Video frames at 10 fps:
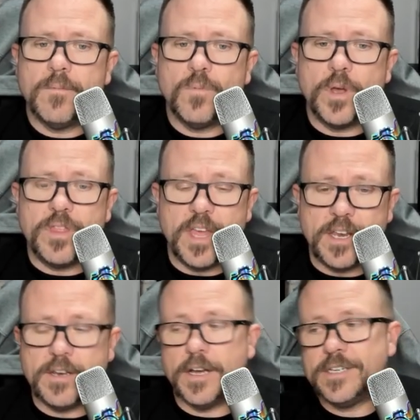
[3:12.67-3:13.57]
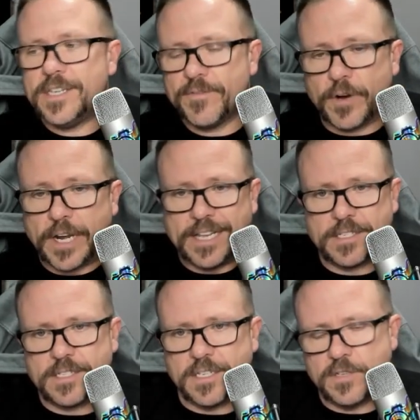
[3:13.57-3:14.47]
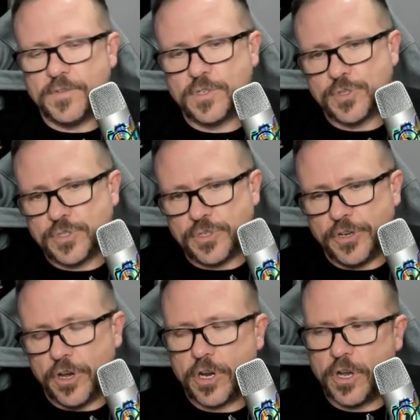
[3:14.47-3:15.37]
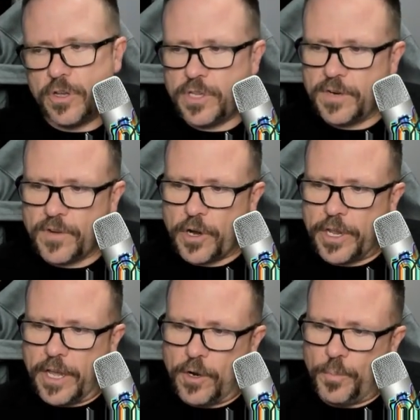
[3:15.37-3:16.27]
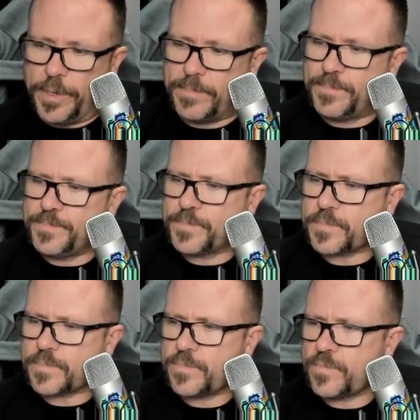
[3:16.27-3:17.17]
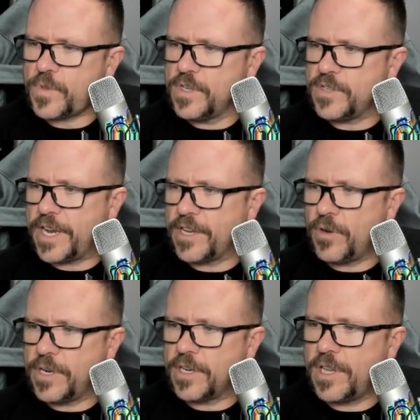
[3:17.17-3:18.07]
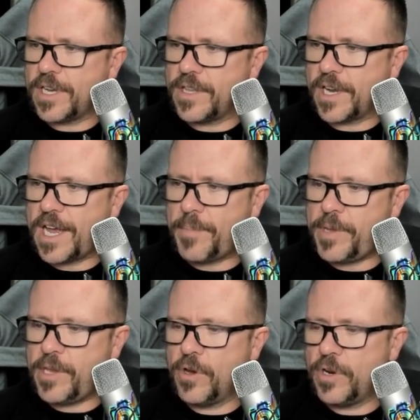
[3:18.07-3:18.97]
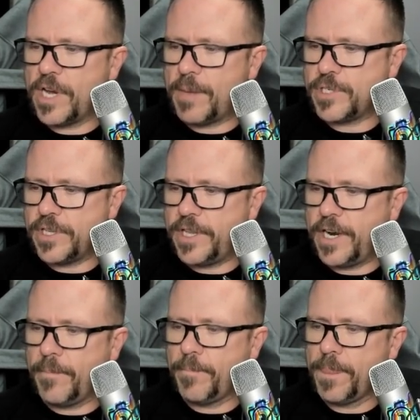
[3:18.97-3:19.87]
within a different instance of Visual Studio Code that I've already got open. So I can go ahead and click on the copy code option there,